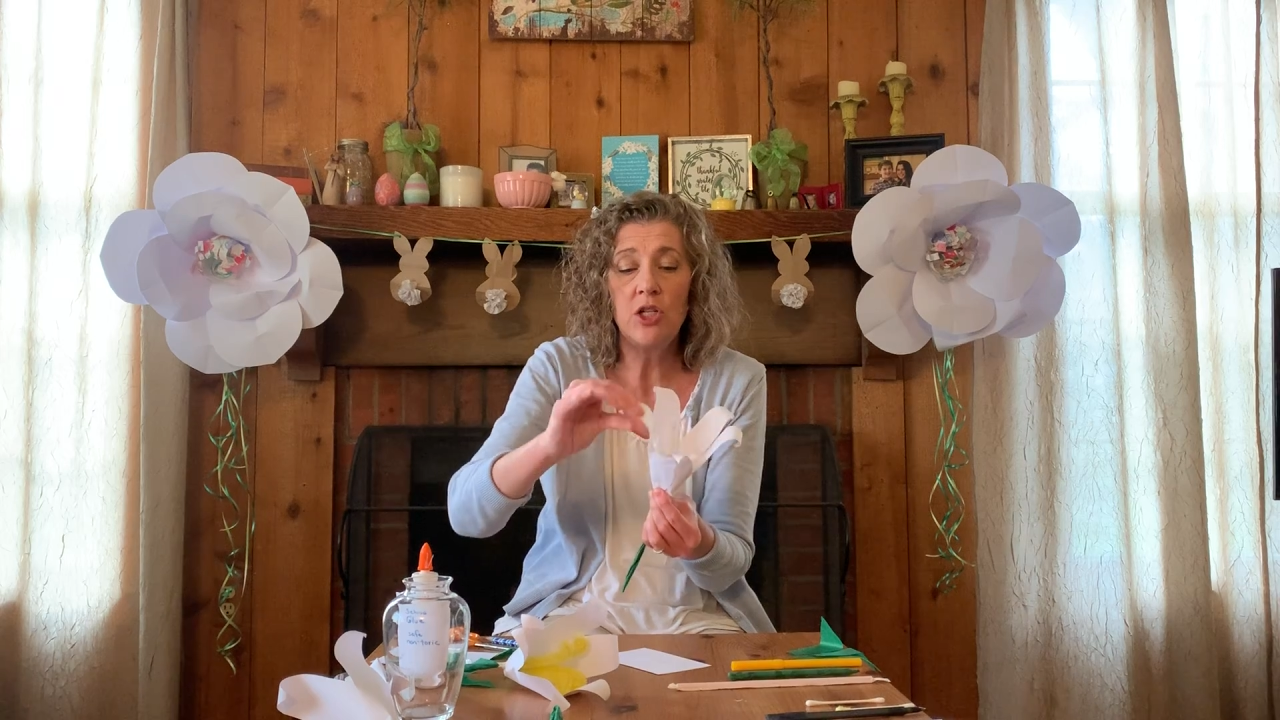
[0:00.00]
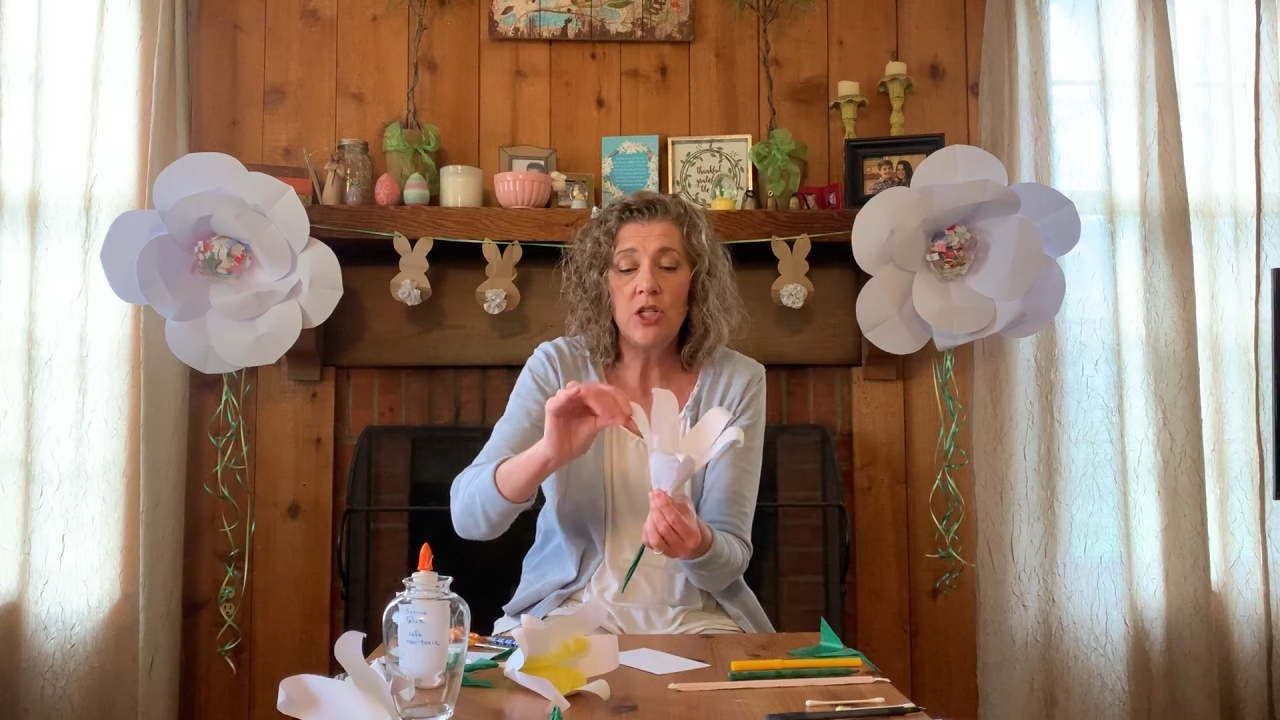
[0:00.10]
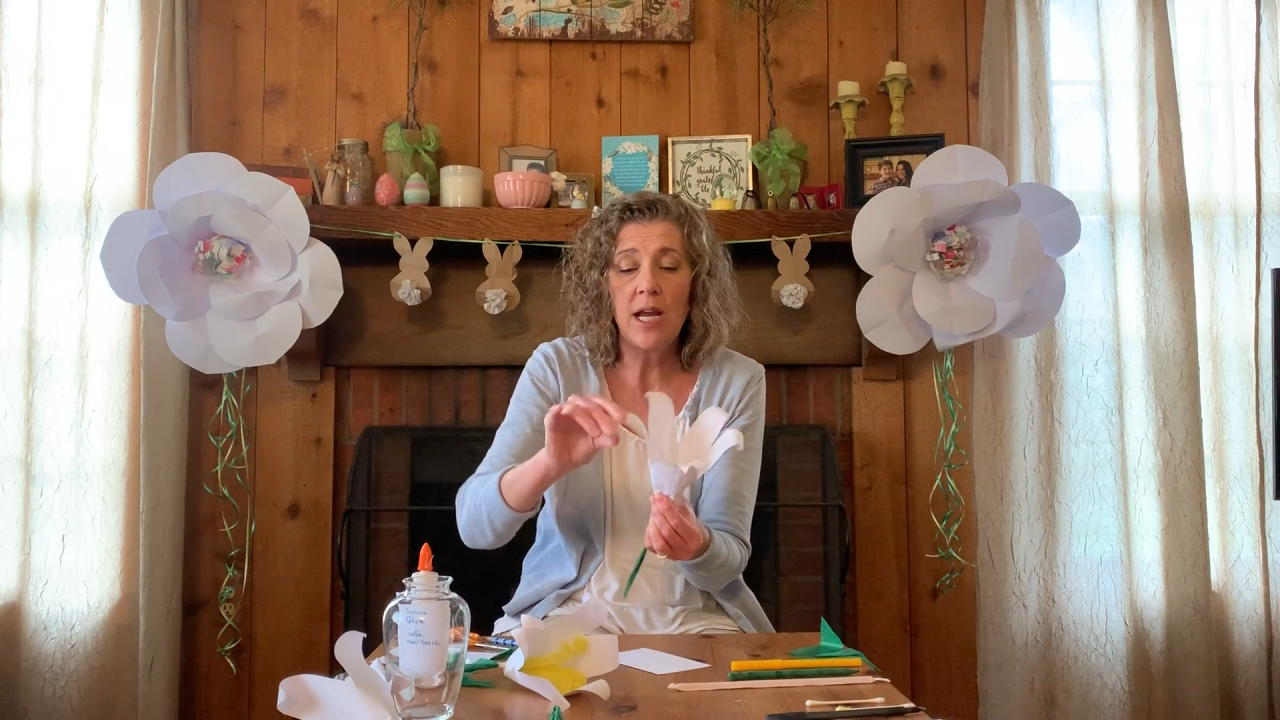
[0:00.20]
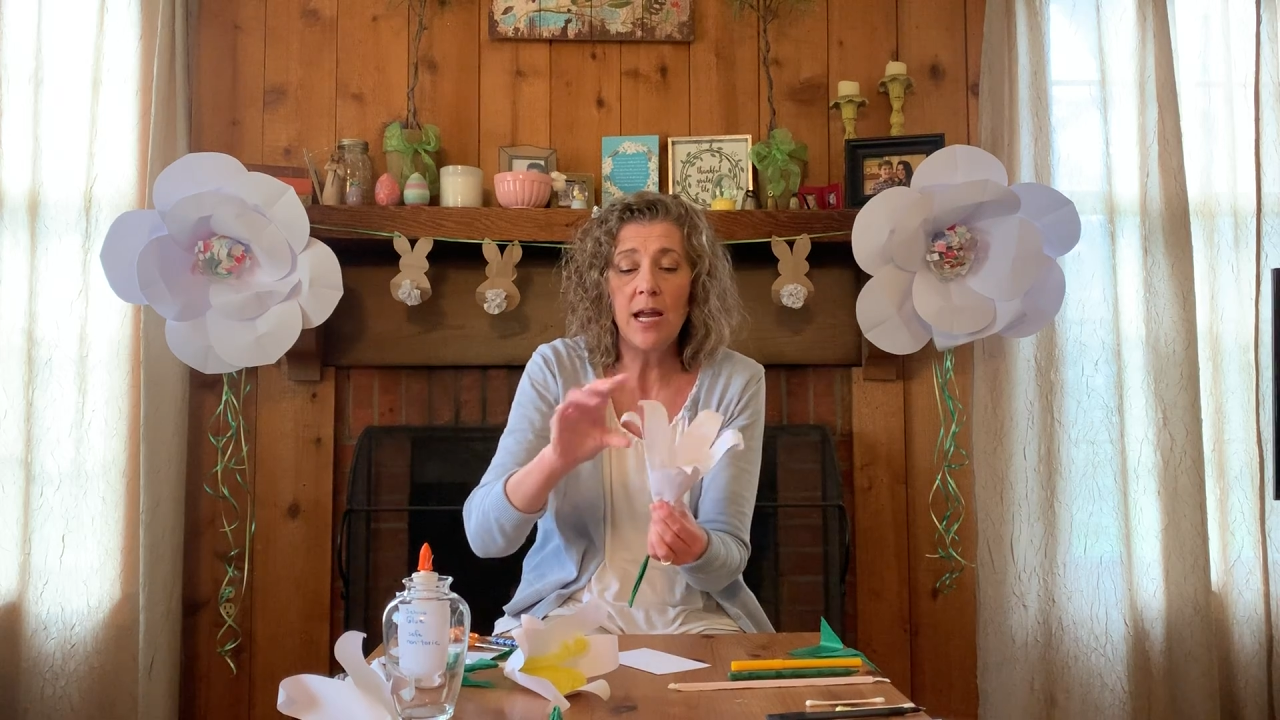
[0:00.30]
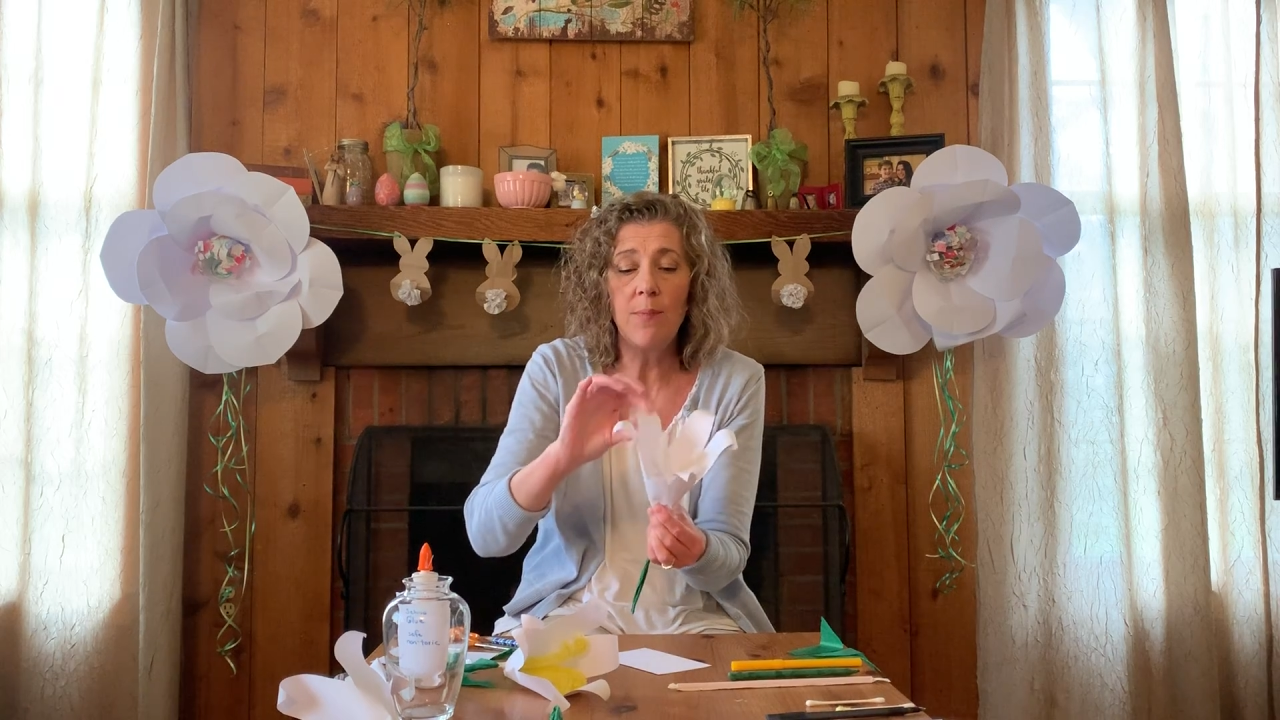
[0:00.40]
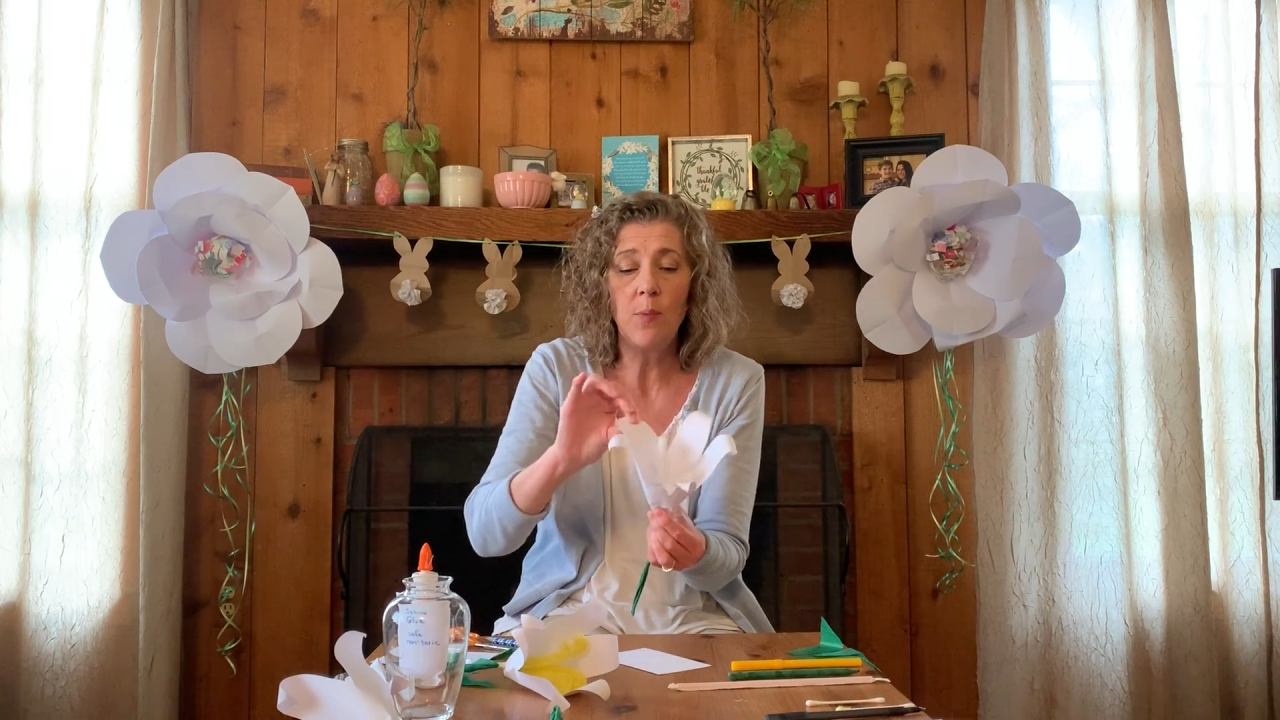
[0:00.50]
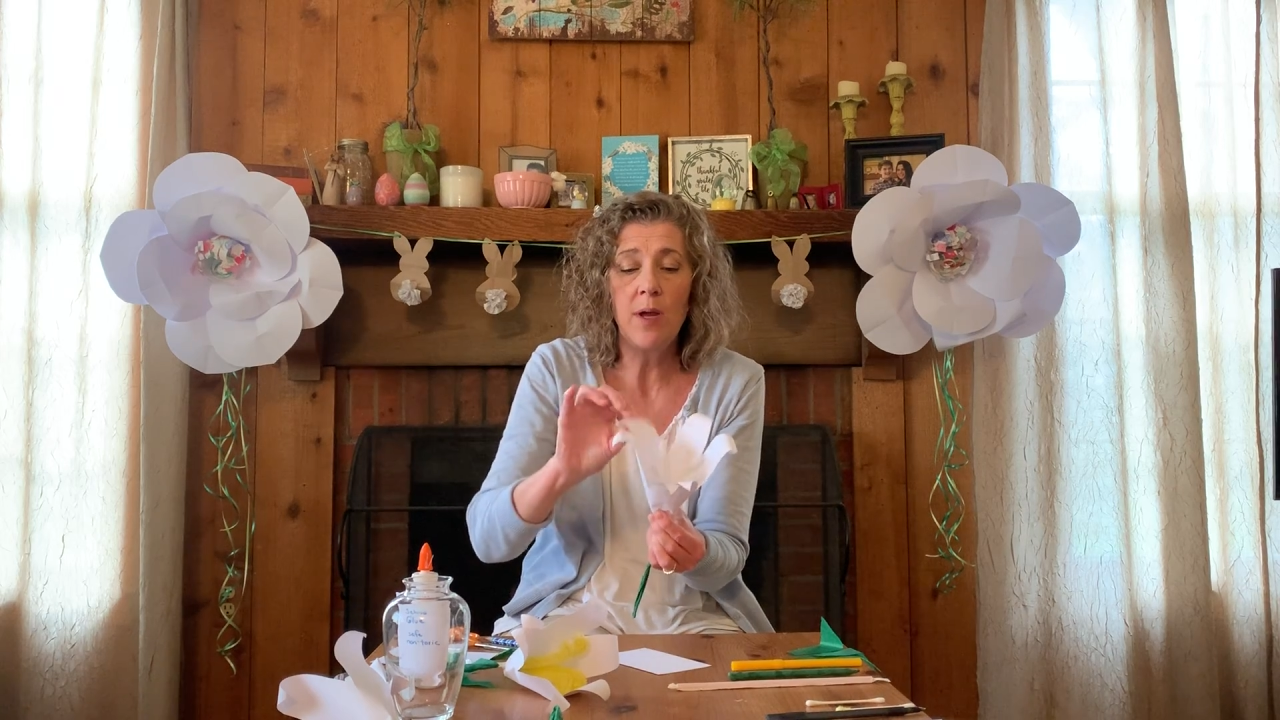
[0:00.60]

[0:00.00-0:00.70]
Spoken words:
shape.